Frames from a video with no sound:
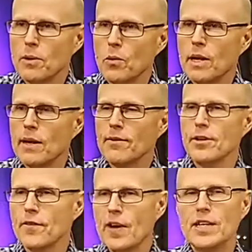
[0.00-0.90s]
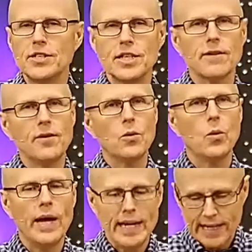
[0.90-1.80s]
But whatever you're facing, if you
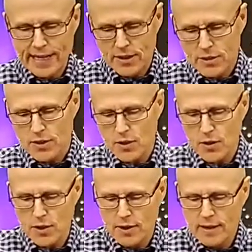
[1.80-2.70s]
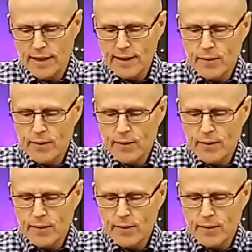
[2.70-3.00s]
weigh it against the Lord,